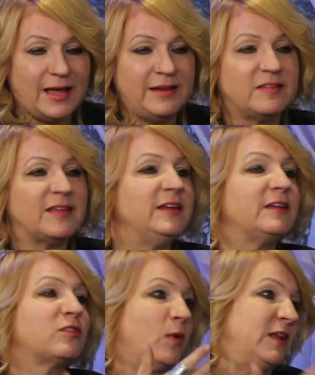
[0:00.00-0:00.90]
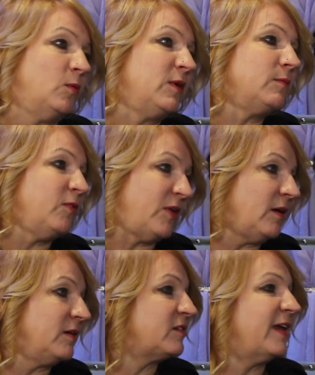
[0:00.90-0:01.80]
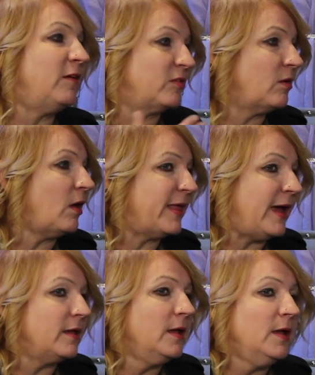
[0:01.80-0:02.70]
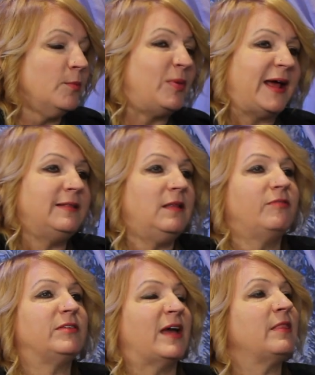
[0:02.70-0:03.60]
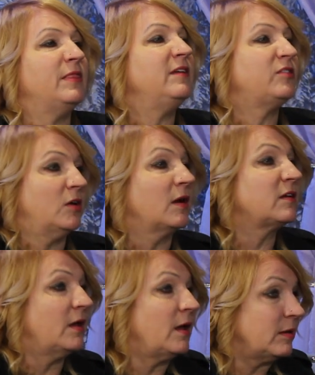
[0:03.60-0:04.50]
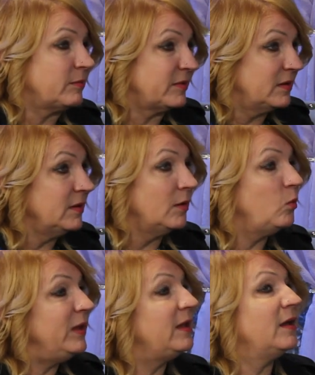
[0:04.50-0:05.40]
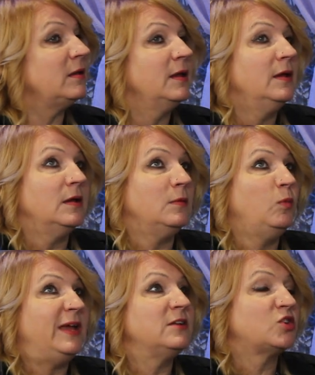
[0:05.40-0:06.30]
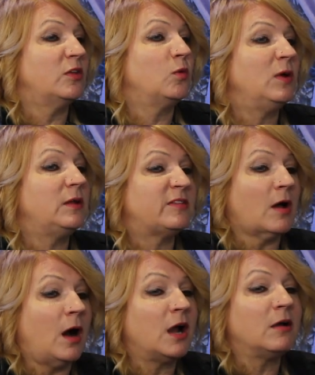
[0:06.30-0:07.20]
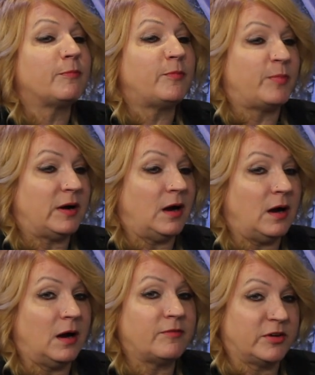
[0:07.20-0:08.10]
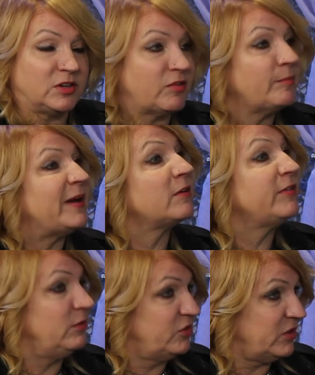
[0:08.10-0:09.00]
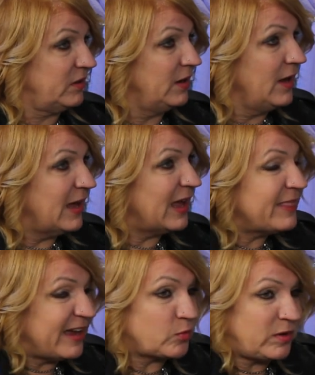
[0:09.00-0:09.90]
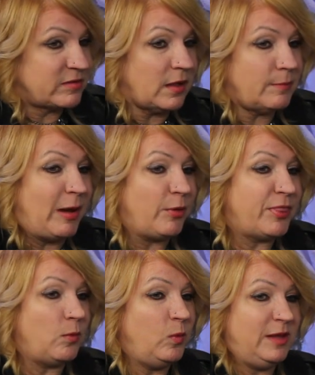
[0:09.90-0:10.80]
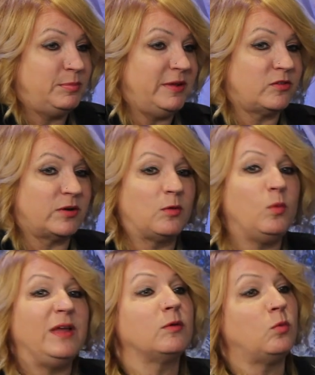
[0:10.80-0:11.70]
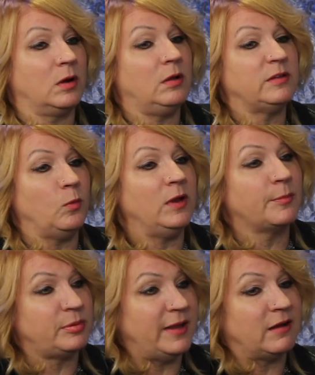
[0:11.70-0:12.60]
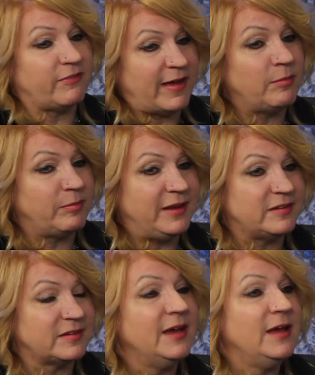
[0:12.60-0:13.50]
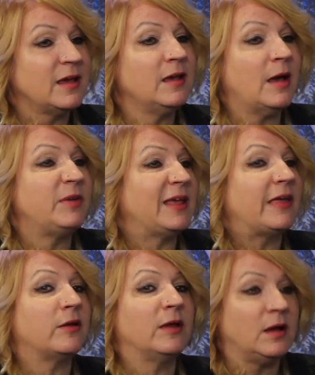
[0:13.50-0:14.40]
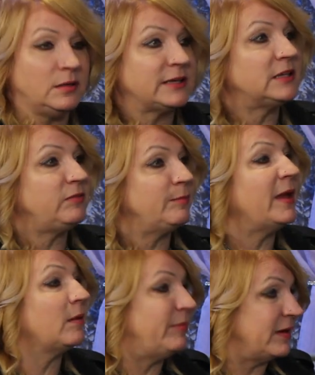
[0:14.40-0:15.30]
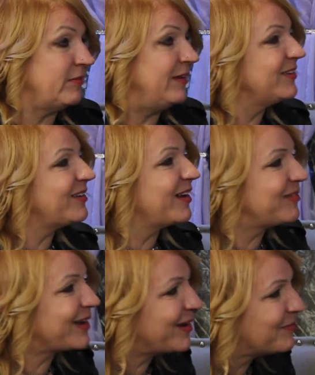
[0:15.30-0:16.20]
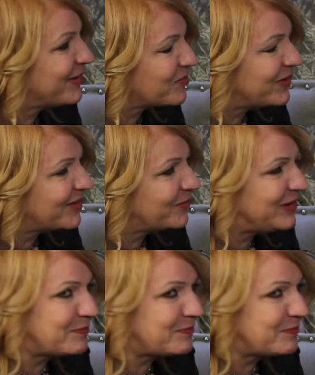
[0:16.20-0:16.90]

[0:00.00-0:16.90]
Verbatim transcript: and he said, yeah, it's great that we've got good sales and all that, but I love it that in these dark times, we can show the world, it's our version of a better future. And that's what it's all about, that we, Blizzard, and we, the world, and we, our player fan base, can come together and collectively make a better future. Even talking about it now, it makes me get